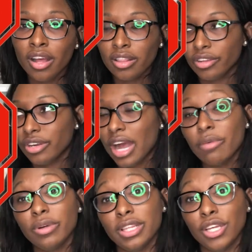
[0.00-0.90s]
They're not
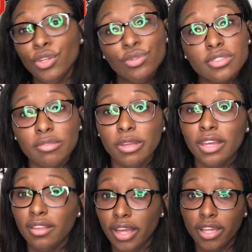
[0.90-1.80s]
what they used to
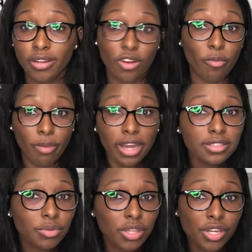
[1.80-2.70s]
be. They could go back
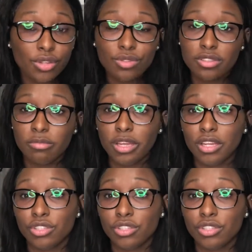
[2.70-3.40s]
to what they used to be.